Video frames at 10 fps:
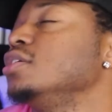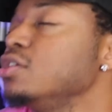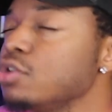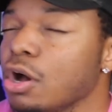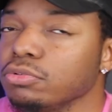
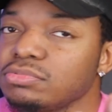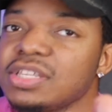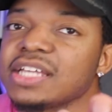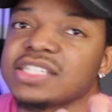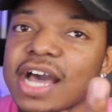
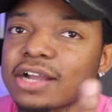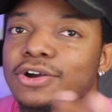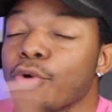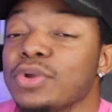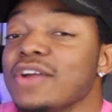TikToker
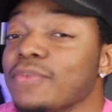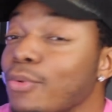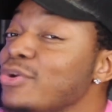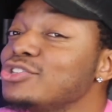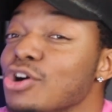or whatever, but
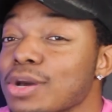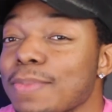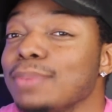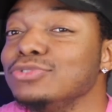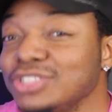we talk
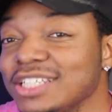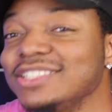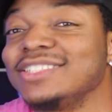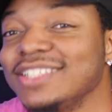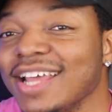about
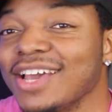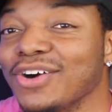musicians today.